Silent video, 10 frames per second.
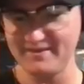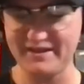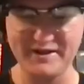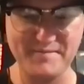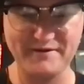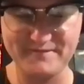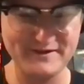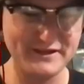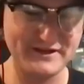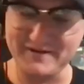you know, my,
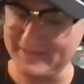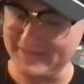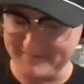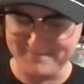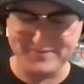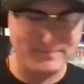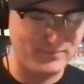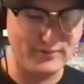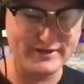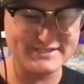you know, the, the
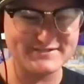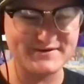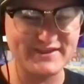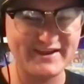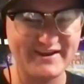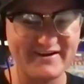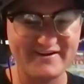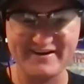boys were there.